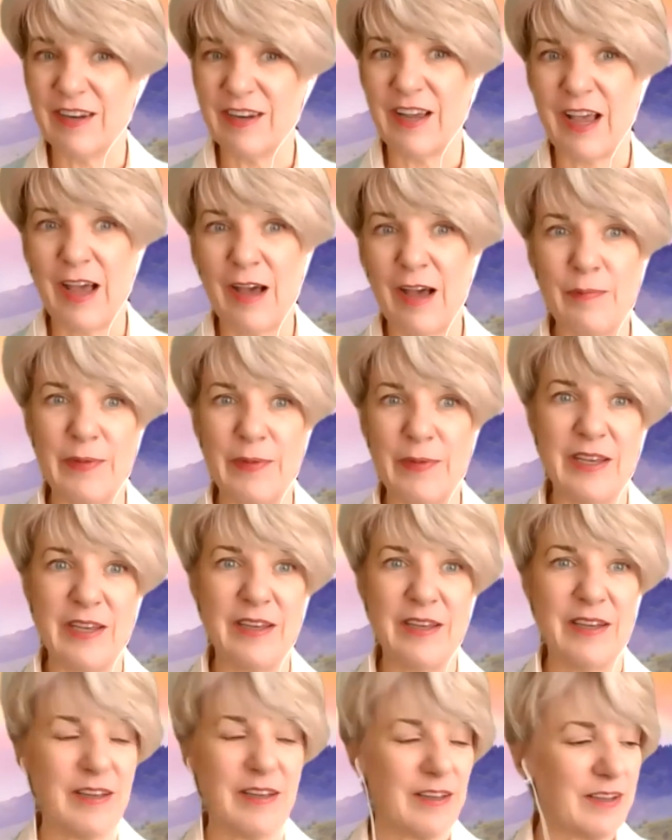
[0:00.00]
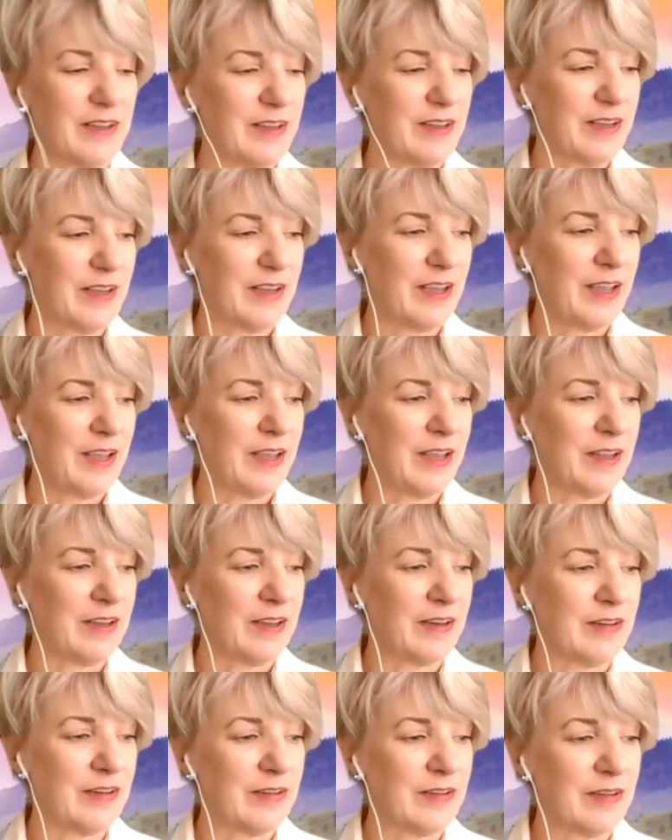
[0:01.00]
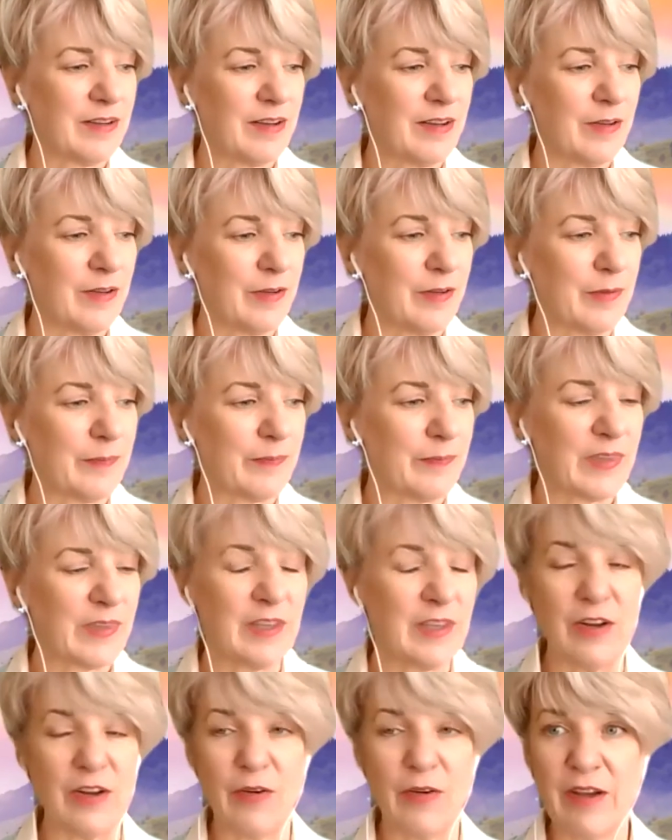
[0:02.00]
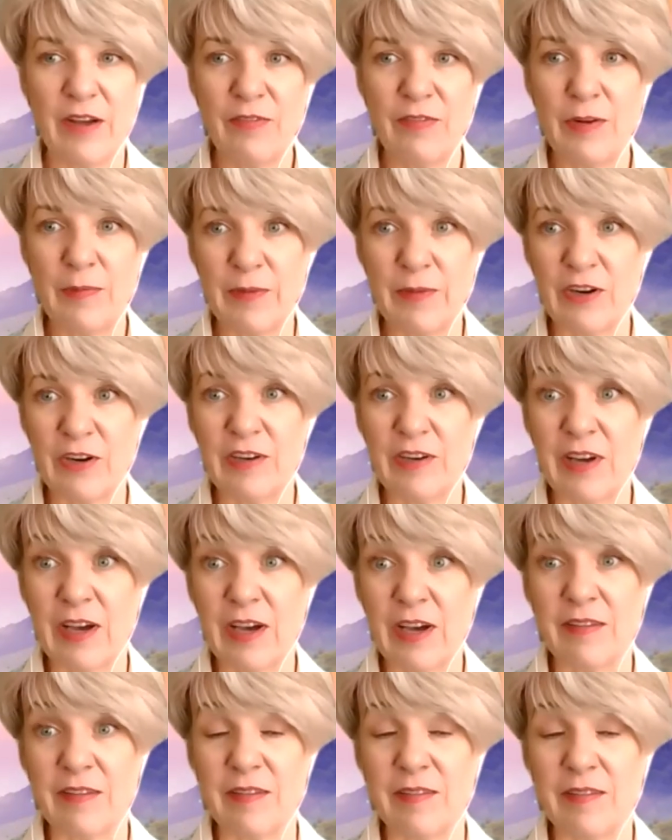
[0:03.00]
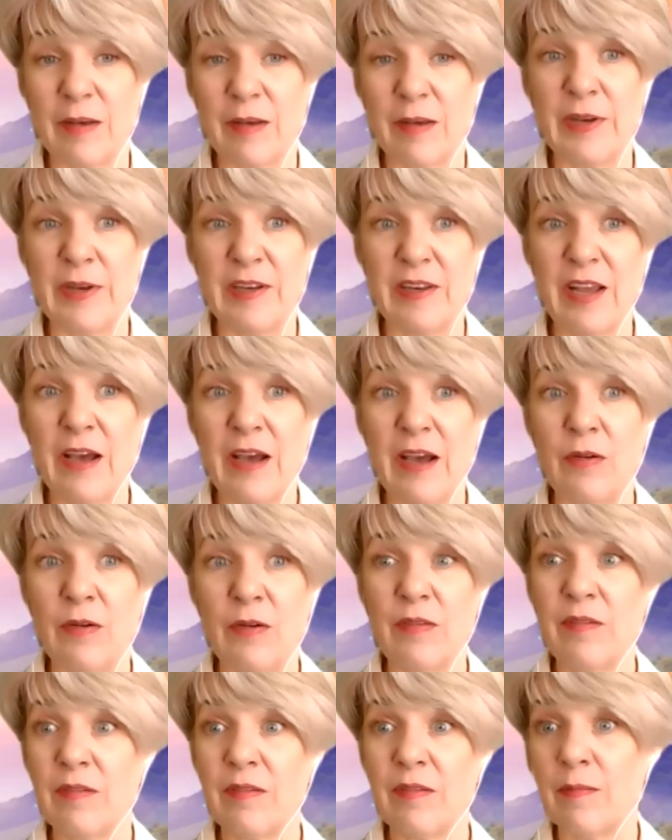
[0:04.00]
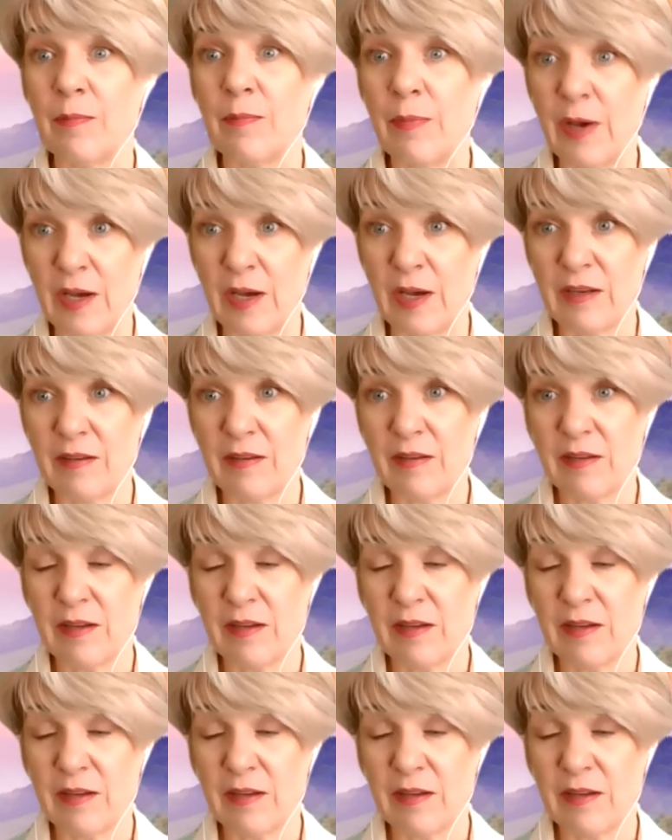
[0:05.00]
happy. Yeah. And, um, you know, every marriage has its up and downs, but